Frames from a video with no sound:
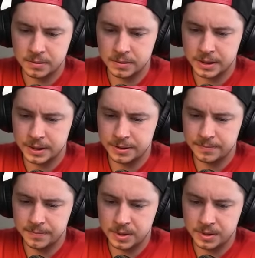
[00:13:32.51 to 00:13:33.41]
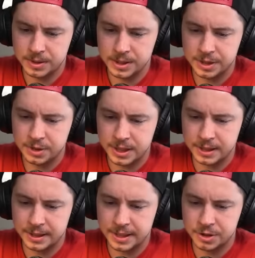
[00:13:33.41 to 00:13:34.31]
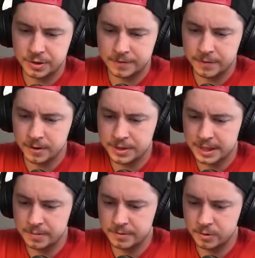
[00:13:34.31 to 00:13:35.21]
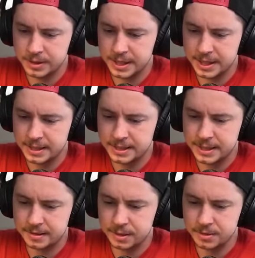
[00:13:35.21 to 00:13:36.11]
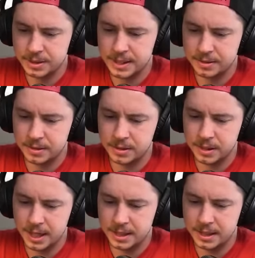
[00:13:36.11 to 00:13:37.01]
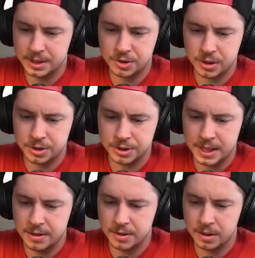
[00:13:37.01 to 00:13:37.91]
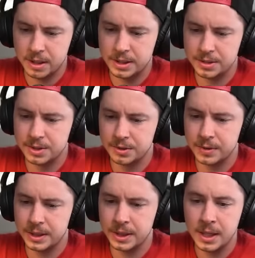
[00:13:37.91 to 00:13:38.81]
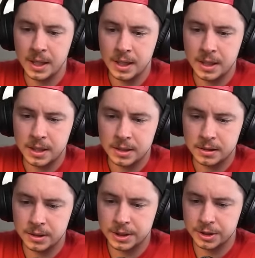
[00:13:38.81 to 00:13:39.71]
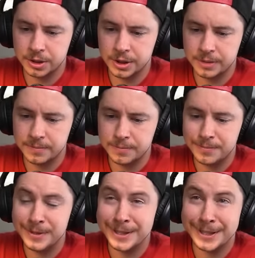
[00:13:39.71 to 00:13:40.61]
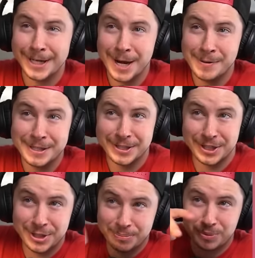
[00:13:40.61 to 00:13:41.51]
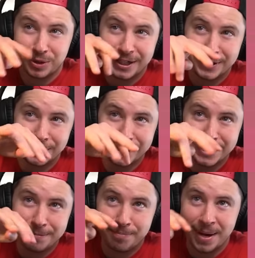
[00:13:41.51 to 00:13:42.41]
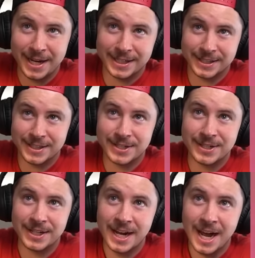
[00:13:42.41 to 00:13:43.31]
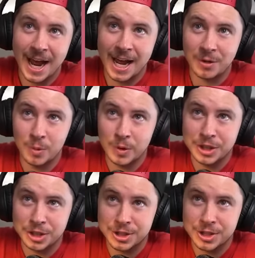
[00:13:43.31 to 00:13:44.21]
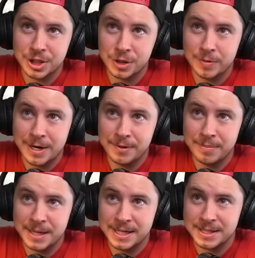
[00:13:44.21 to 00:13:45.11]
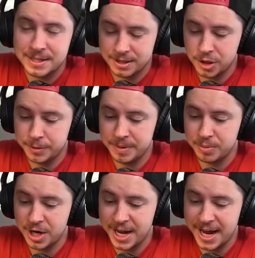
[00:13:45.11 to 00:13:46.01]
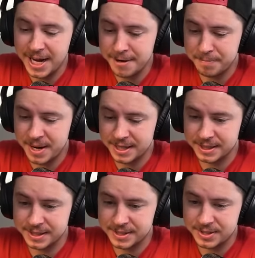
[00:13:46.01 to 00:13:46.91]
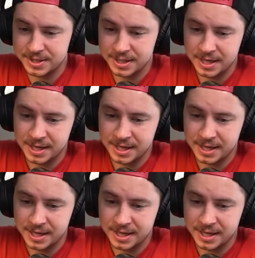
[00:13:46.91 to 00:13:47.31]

Right? RC trying to get the extra Inferno Tower before dying. Down goes the Town Hall and an extra Archer Tower. All right, the Sui looking good. Now we get to sprinkle in P.E.K.K.As and witches around the base. Homie brought 8 P.E.K.K.As